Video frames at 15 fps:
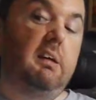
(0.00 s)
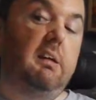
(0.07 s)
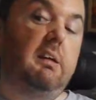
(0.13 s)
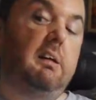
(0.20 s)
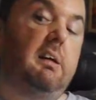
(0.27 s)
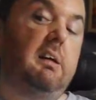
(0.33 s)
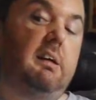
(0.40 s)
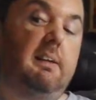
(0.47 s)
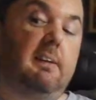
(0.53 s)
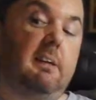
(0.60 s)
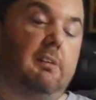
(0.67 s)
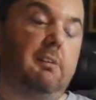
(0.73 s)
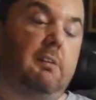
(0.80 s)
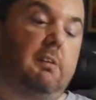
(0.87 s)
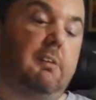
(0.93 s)
Okay,
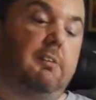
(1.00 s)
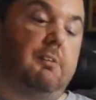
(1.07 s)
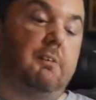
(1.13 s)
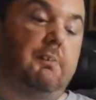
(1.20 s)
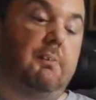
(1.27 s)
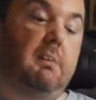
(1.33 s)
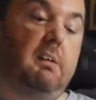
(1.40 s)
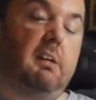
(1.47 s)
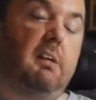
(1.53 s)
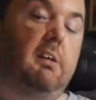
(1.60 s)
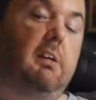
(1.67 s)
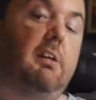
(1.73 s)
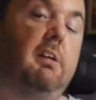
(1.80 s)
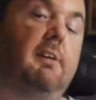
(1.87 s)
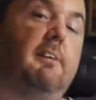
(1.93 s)
this item,
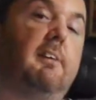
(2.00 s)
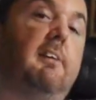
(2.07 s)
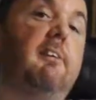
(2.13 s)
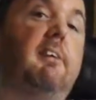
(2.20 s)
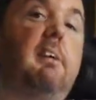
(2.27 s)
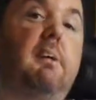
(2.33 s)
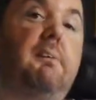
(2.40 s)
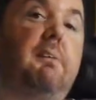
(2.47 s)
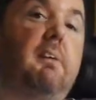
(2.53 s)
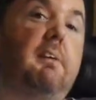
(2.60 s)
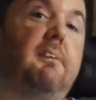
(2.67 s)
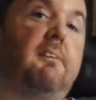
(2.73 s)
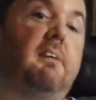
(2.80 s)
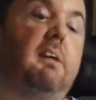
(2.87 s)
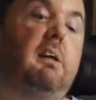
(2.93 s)
this came out
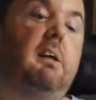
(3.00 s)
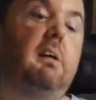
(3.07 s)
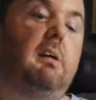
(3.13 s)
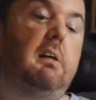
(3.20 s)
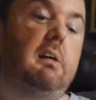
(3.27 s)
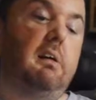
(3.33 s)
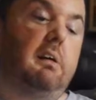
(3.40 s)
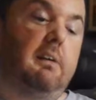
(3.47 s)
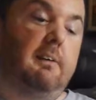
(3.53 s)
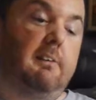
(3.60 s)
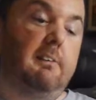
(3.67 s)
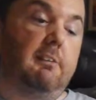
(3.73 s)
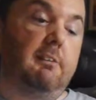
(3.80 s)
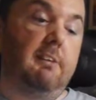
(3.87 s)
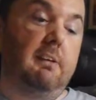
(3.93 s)
of the, this
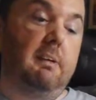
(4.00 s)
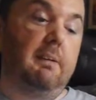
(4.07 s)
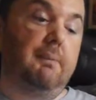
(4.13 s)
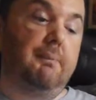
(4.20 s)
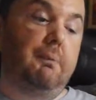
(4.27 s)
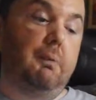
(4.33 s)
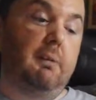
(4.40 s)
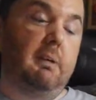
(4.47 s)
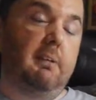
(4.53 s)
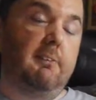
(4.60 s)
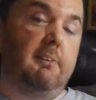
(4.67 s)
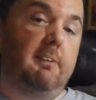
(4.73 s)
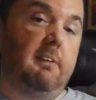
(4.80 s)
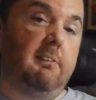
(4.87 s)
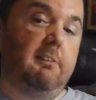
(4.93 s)
is in the booklet,
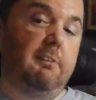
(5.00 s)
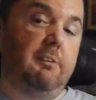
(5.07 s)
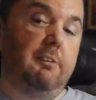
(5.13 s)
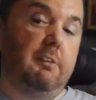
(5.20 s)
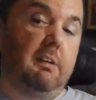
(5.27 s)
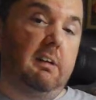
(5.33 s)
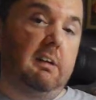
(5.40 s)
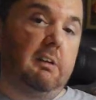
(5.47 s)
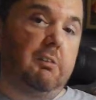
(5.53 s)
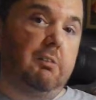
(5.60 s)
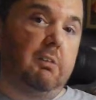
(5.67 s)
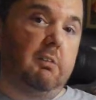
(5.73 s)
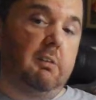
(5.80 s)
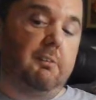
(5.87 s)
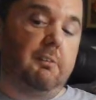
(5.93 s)
so this is a
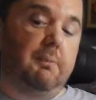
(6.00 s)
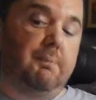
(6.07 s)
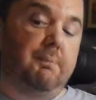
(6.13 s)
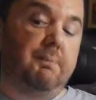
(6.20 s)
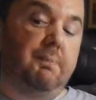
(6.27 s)
Daigashi item.